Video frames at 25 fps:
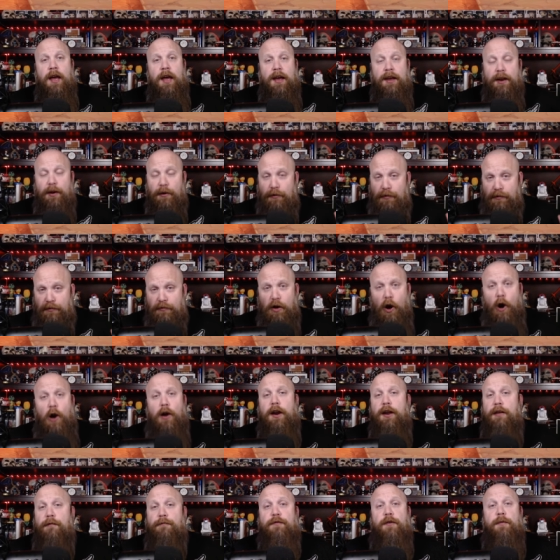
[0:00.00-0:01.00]
You're
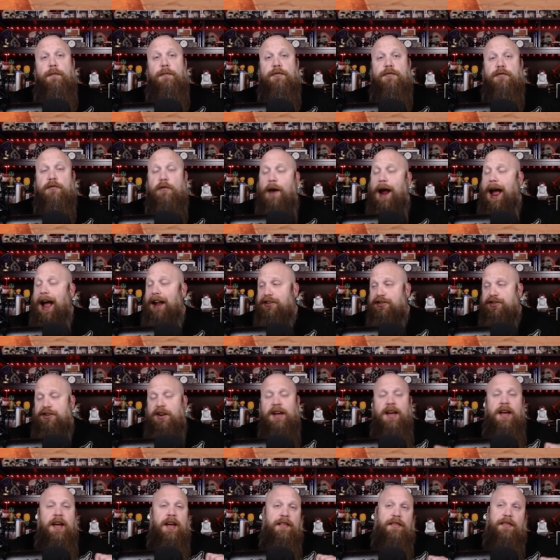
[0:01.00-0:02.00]
starting from scratch.
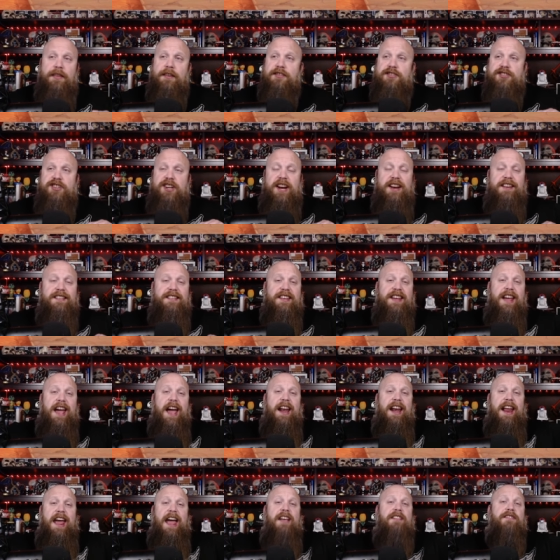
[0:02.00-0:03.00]
The
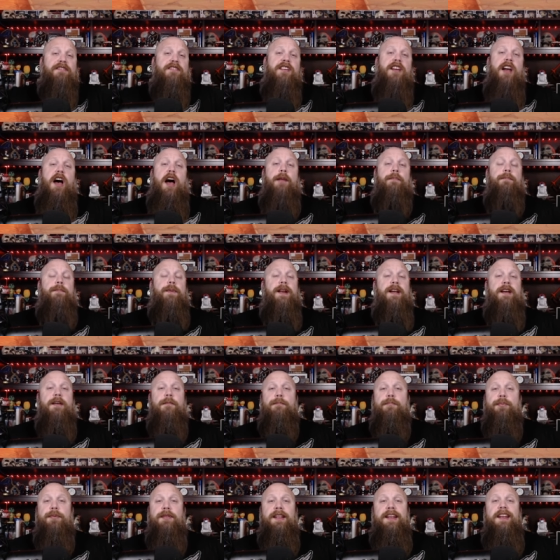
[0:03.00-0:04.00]
GTN has not been
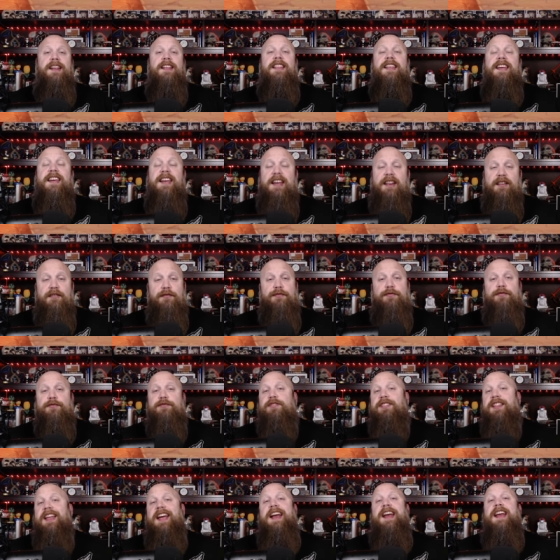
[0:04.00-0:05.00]
completely
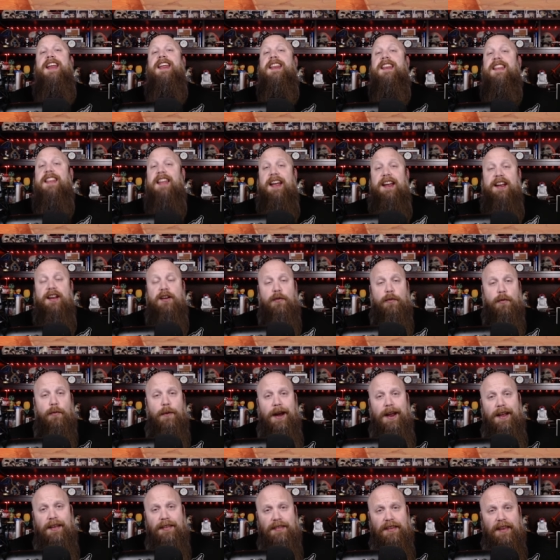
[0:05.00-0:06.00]
inflated like
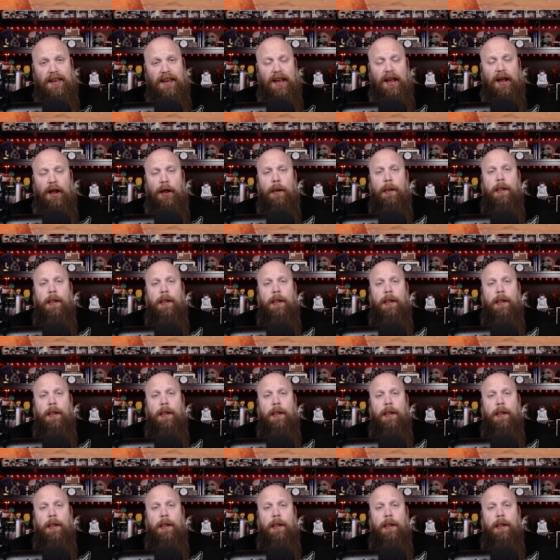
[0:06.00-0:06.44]
crazy.